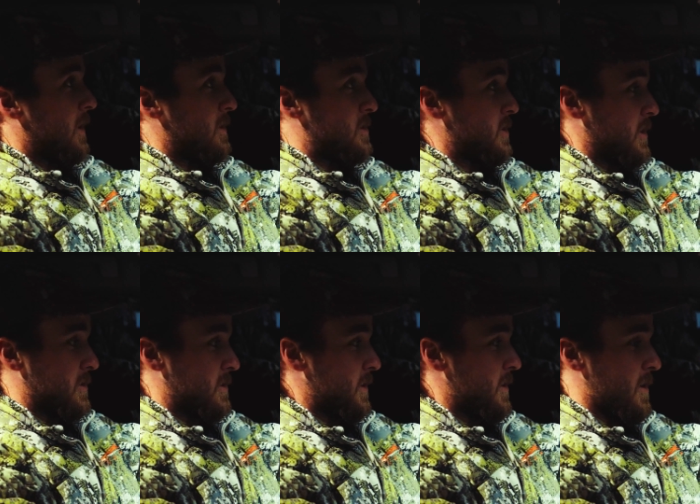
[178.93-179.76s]

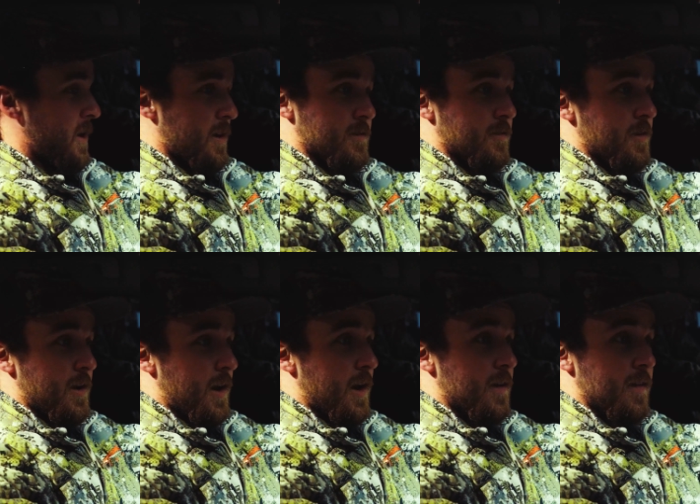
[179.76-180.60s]
Just nuts of a
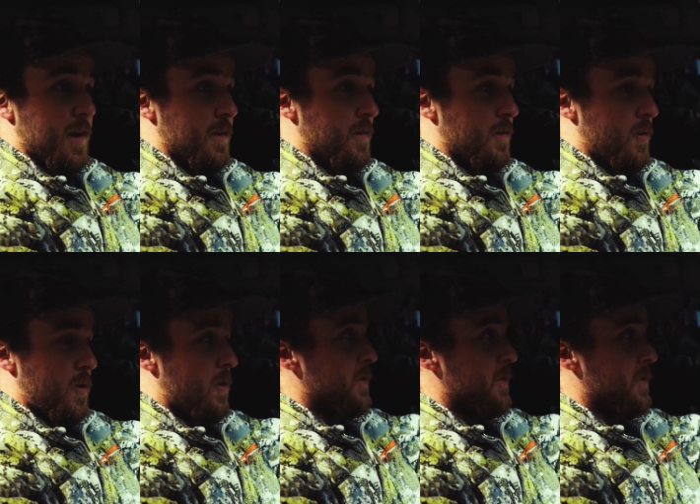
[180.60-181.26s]
night. And then all